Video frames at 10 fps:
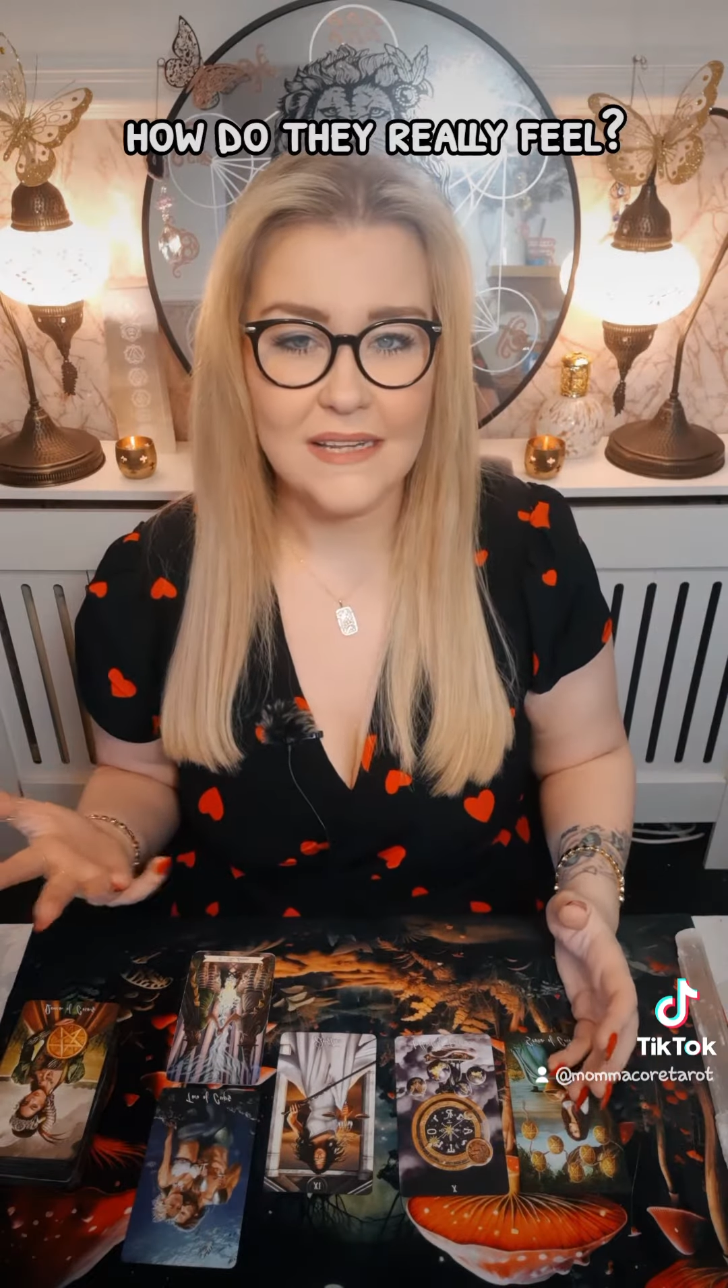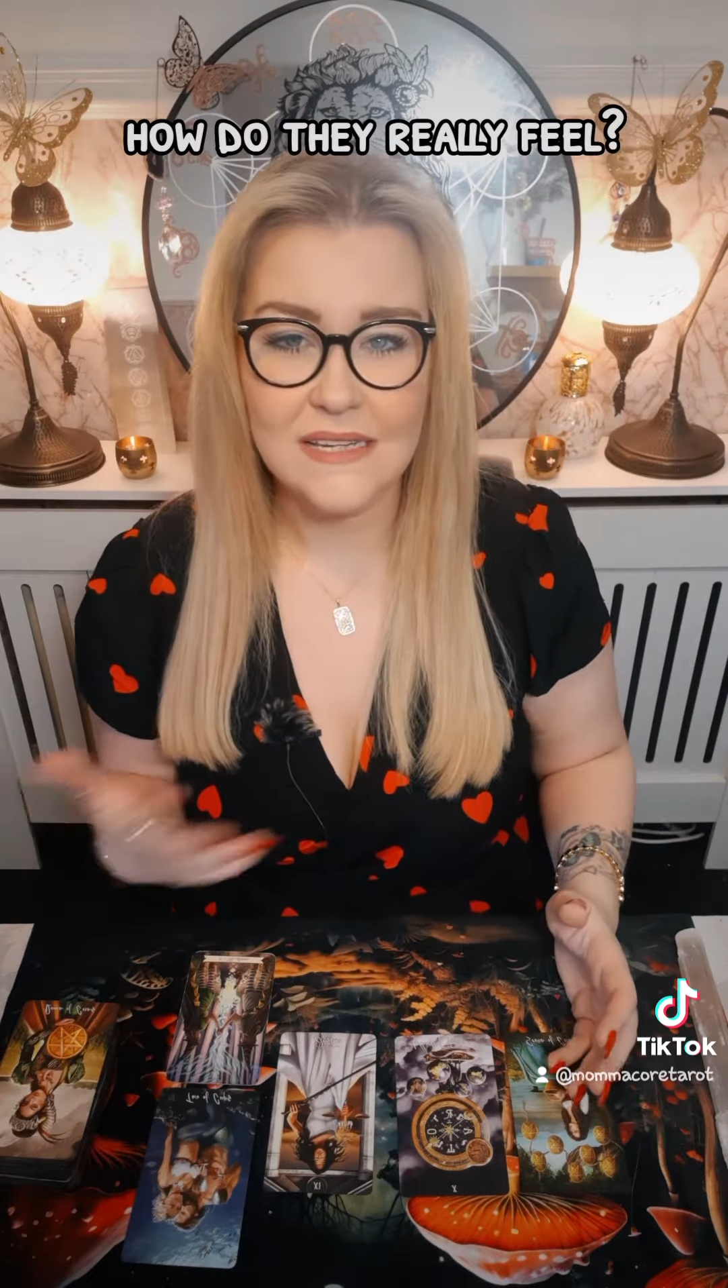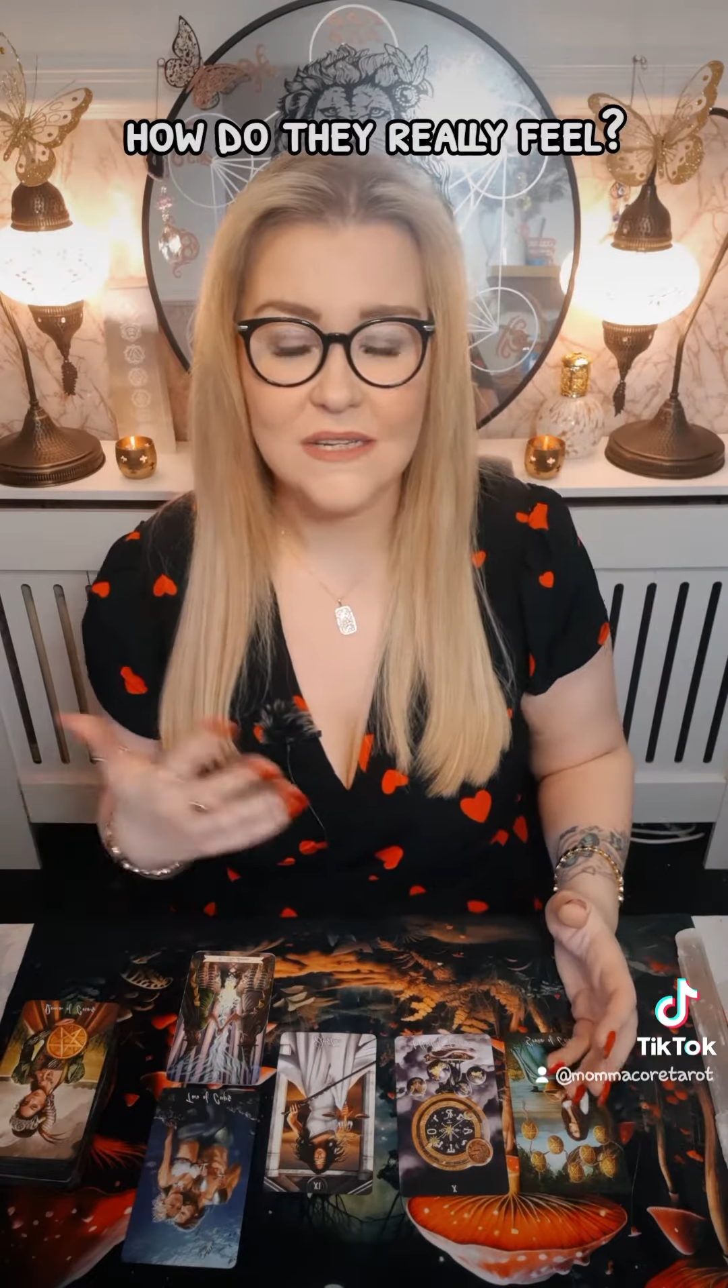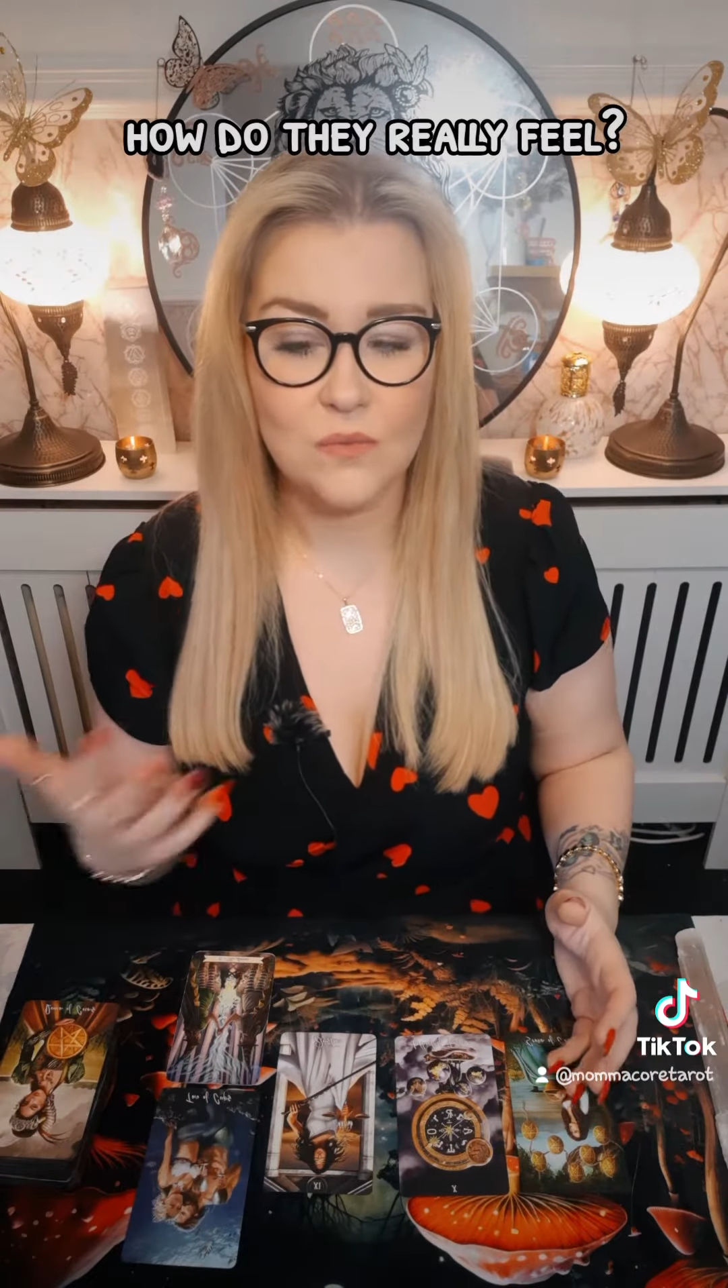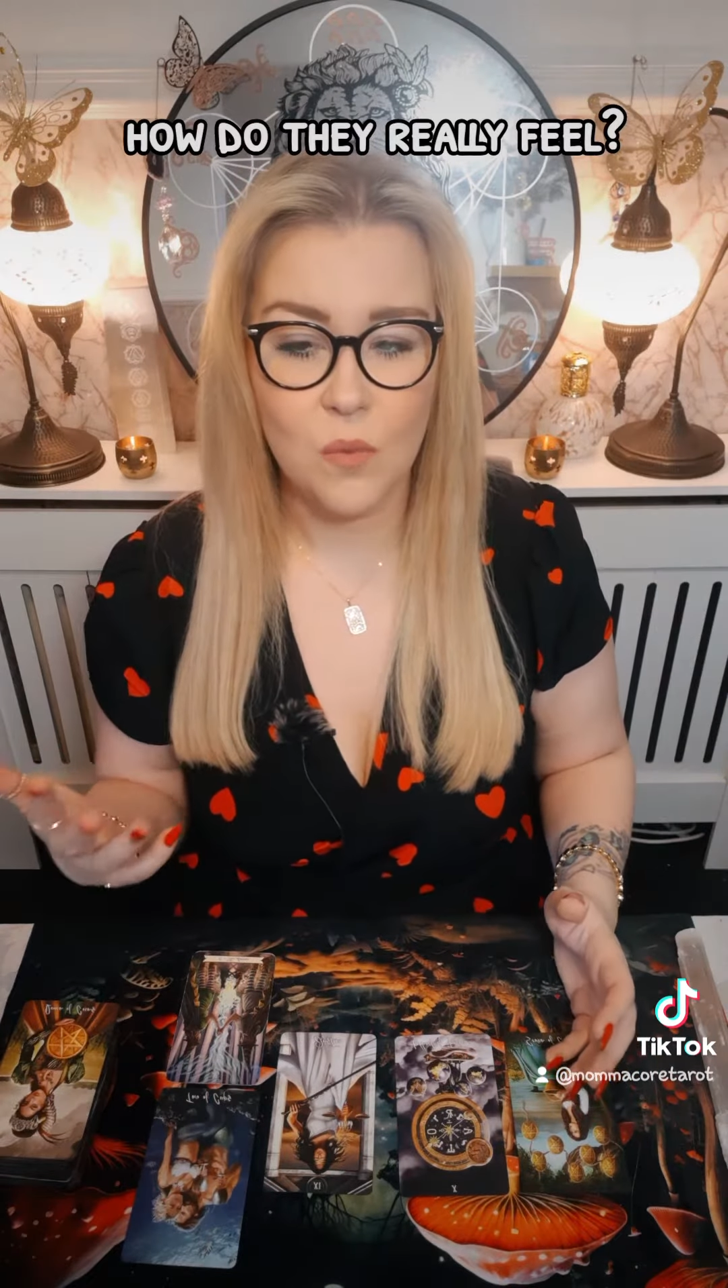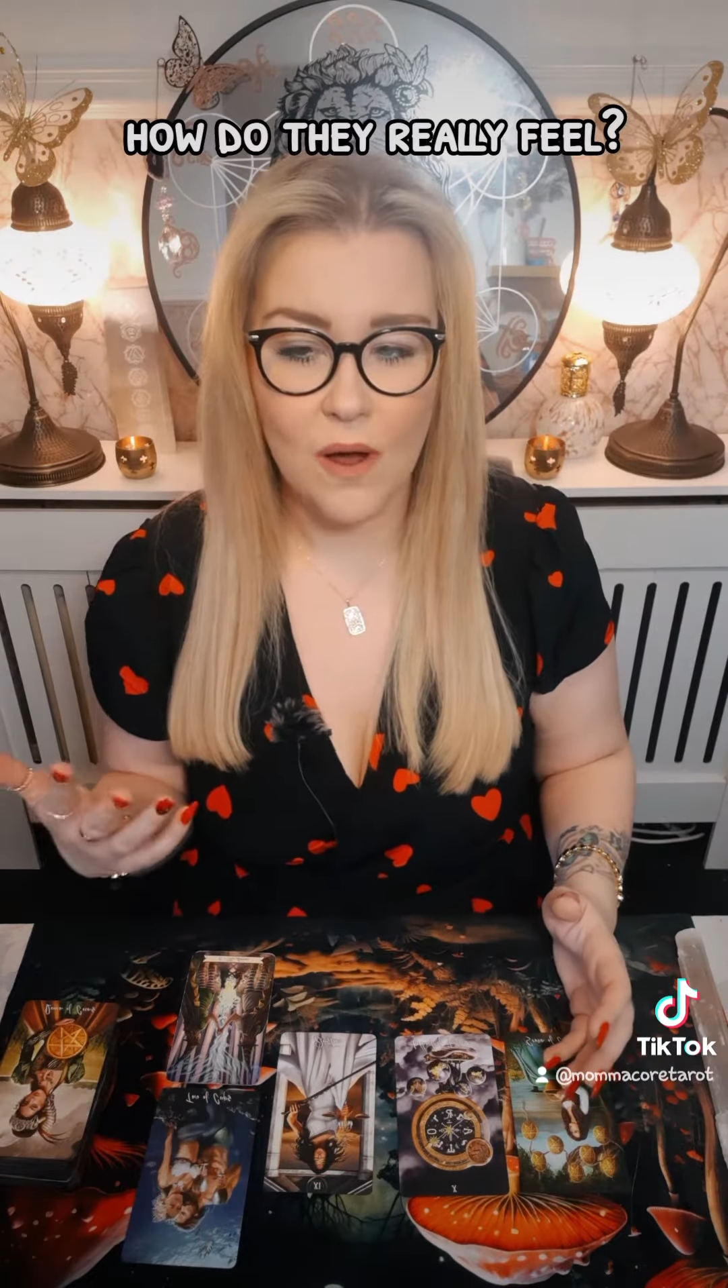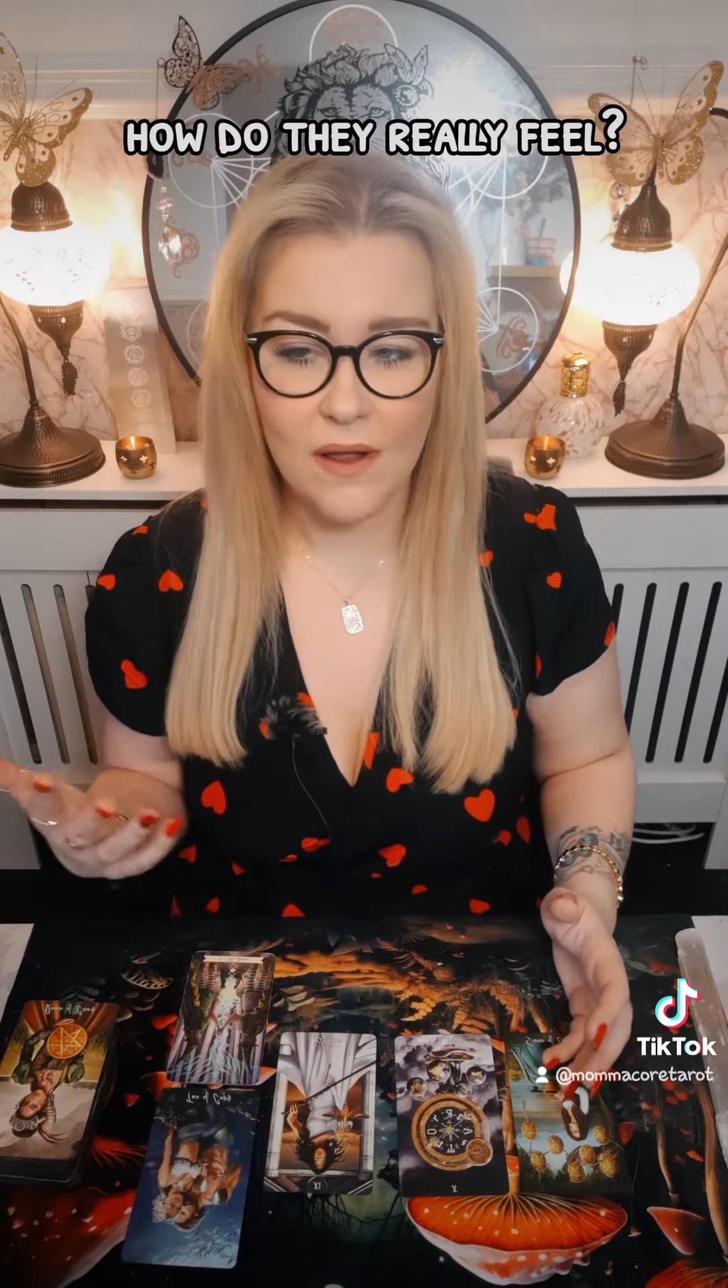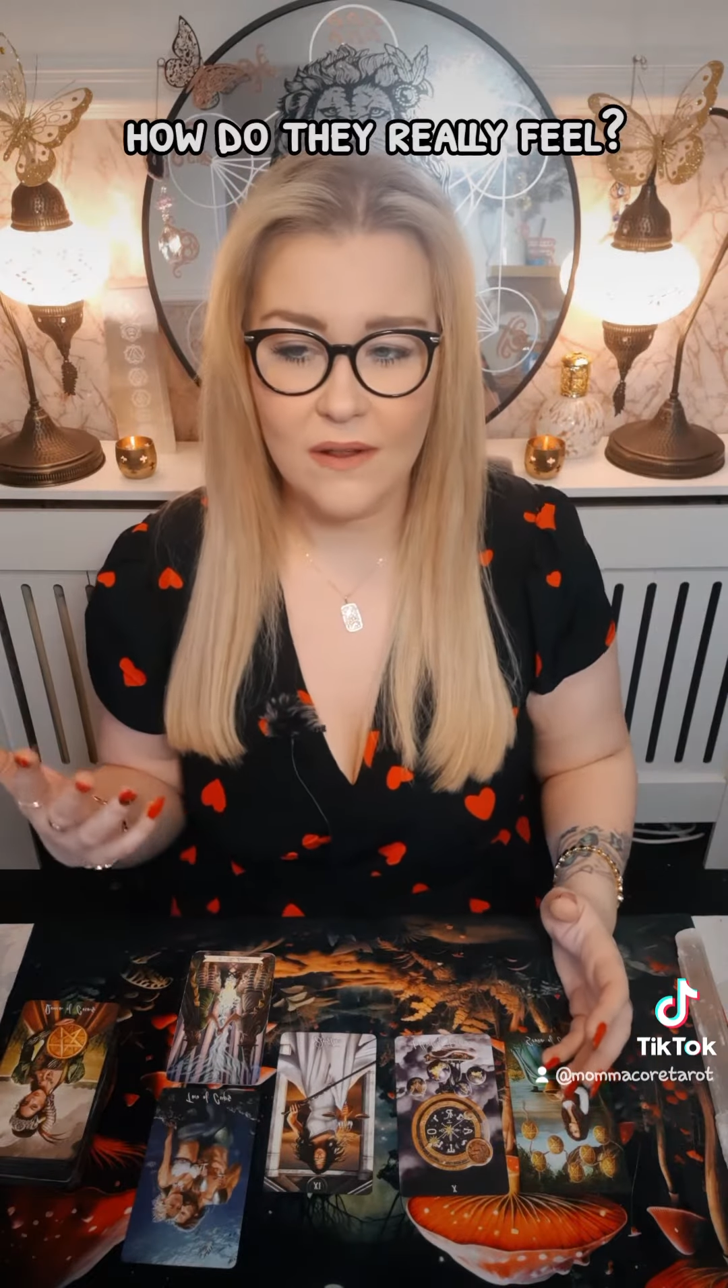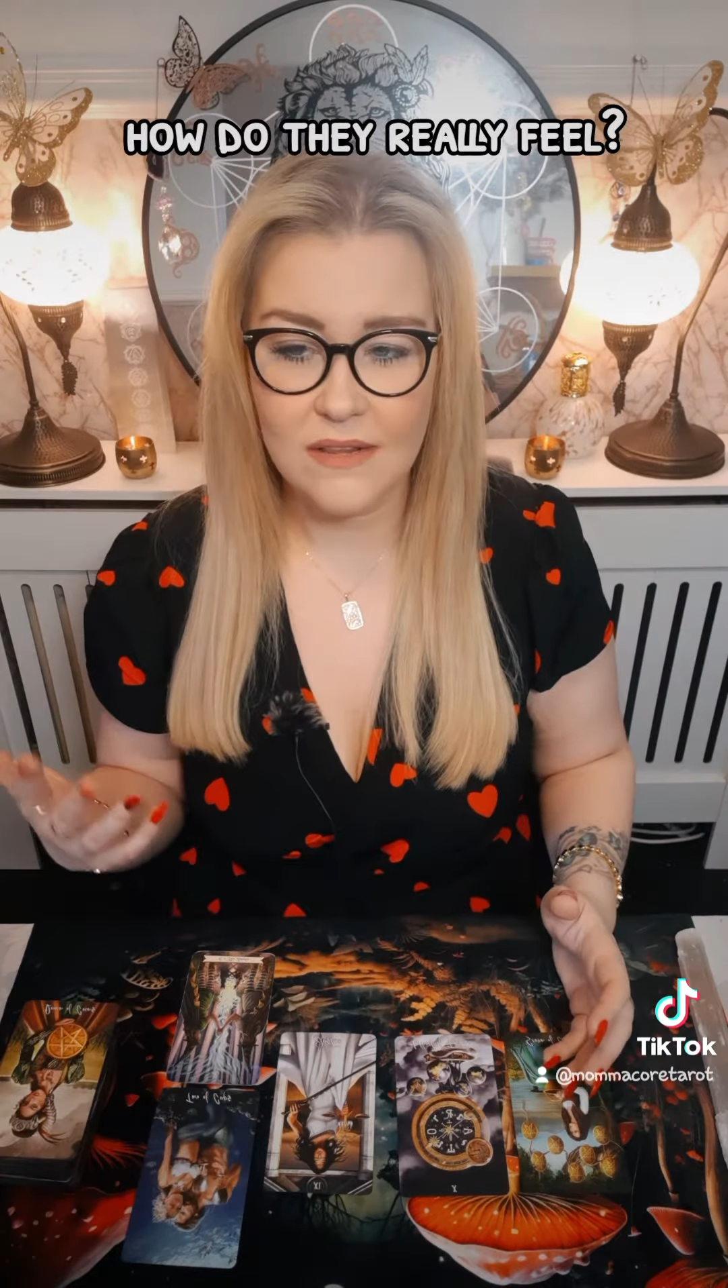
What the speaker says: This is what